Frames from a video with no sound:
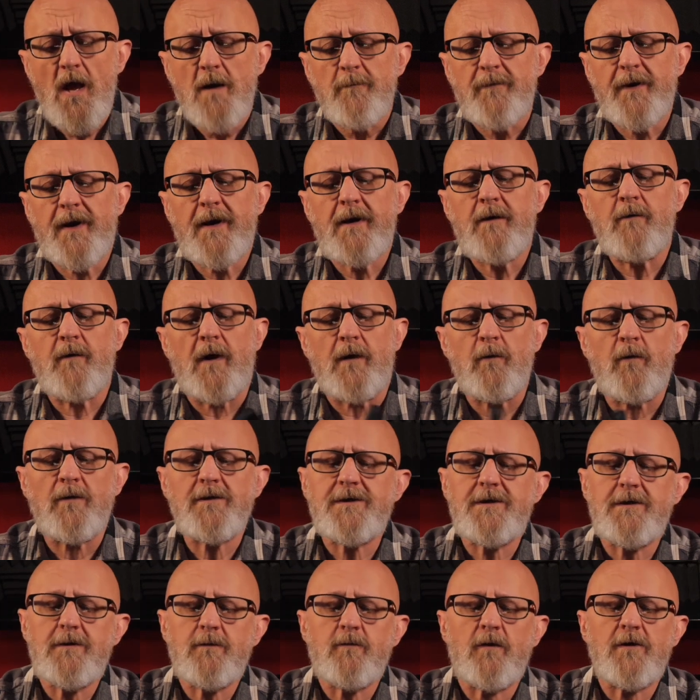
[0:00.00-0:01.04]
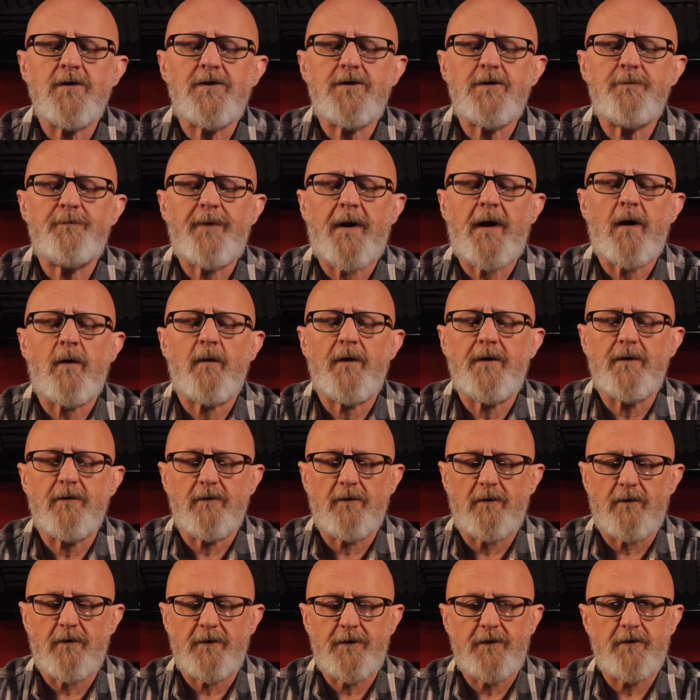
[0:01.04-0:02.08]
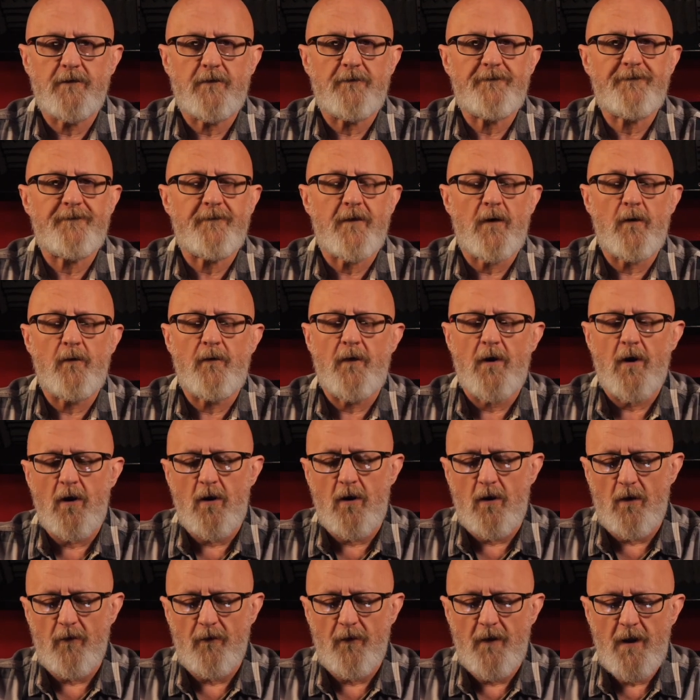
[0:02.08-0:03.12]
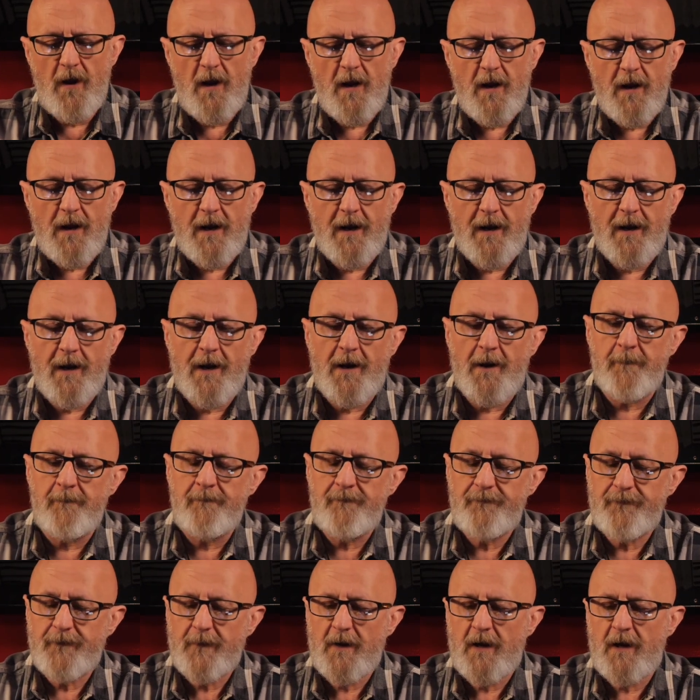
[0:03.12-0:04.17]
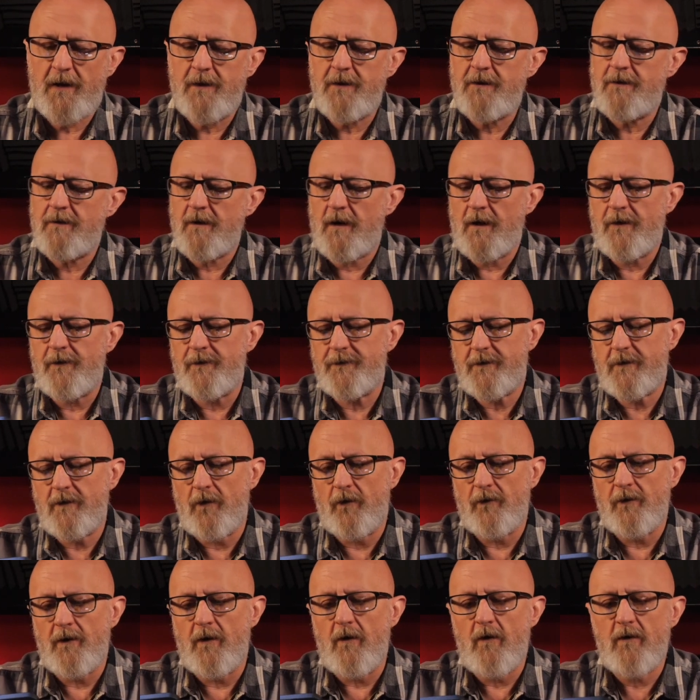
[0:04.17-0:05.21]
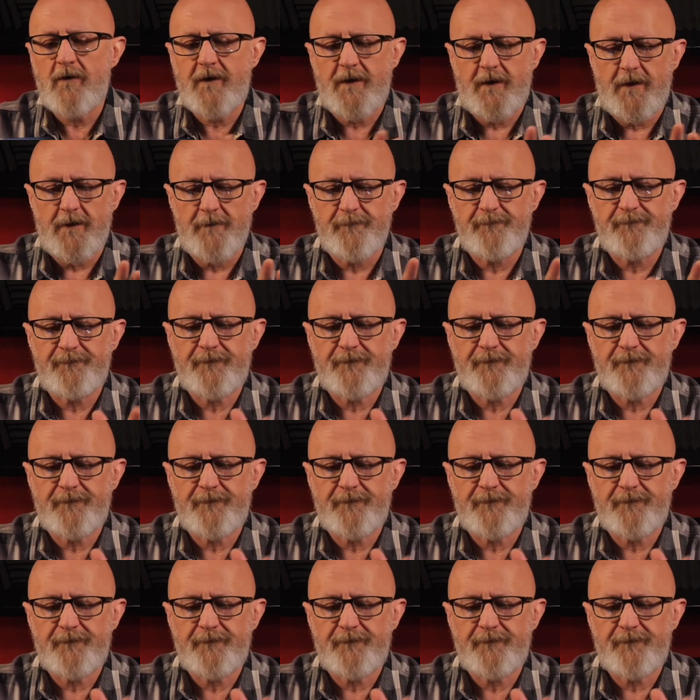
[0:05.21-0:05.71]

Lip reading: But anyway, once you power your phone on and unlock it,